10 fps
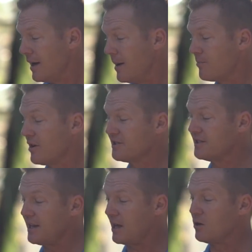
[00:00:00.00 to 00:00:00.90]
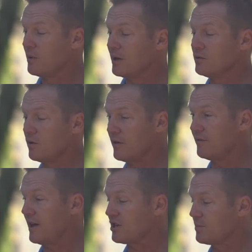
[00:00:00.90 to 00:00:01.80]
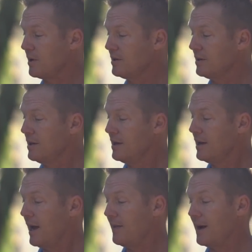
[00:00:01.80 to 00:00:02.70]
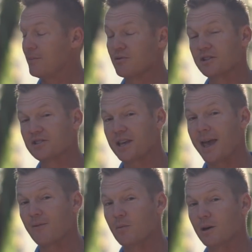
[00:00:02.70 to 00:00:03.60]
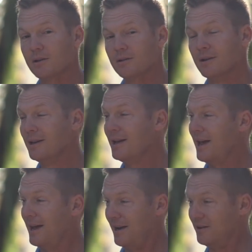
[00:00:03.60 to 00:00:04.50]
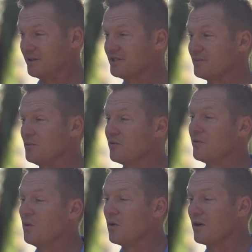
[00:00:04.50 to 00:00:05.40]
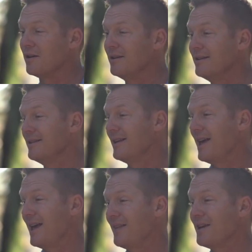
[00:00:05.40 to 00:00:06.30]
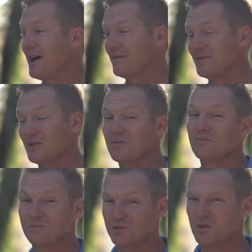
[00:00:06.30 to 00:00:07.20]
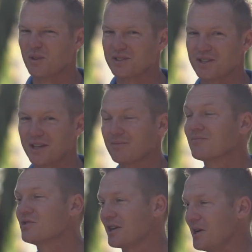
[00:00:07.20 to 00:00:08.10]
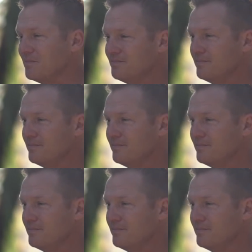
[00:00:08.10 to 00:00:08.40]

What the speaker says: I press the Enter button or the Flash button, and then I press the Camera button, and I let the Smooth 4 and the iPhone do its thing. Check it out.